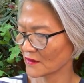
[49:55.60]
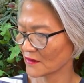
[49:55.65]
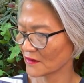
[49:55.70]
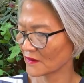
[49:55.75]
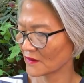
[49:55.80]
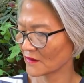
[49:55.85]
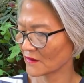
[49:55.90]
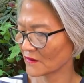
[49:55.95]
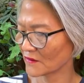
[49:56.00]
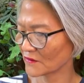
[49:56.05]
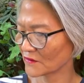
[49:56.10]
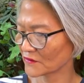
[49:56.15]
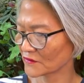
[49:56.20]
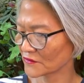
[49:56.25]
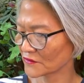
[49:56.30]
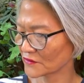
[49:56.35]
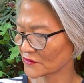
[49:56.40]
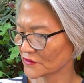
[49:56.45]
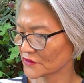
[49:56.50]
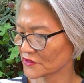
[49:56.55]
Oh,
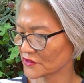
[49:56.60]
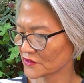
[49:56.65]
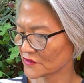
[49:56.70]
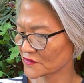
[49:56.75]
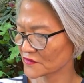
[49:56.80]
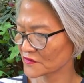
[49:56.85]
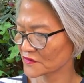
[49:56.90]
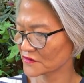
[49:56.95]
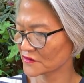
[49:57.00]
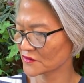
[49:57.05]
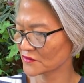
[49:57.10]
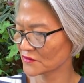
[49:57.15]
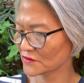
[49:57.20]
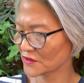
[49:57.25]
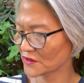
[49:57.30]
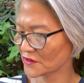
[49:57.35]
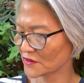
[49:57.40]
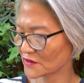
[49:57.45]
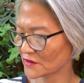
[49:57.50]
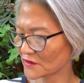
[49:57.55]
she's still
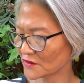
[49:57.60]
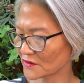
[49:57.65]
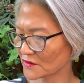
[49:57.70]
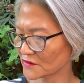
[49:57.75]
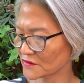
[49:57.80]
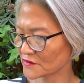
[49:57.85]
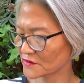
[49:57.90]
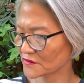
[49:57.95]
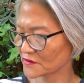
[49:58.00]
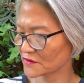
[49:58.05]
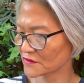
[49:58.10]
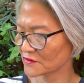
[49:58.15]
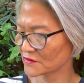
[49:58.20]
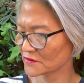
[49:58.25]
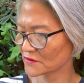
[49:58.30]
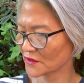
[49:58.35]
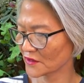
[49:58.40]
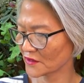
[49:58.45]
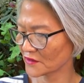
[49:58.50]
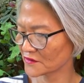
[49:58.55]
here.
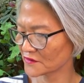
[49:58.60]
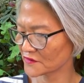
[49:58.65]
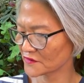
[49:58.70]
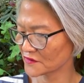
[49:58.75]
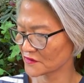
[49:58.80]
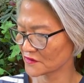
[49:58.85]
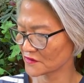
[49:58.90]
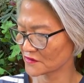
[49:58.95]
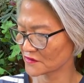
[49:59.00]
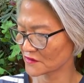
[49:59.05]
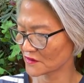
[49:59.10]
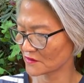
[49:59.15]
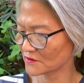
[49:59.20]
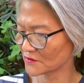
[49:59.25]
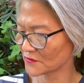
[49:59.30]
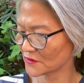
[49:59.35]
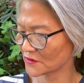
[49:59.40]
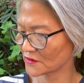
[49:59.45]
Still can see some.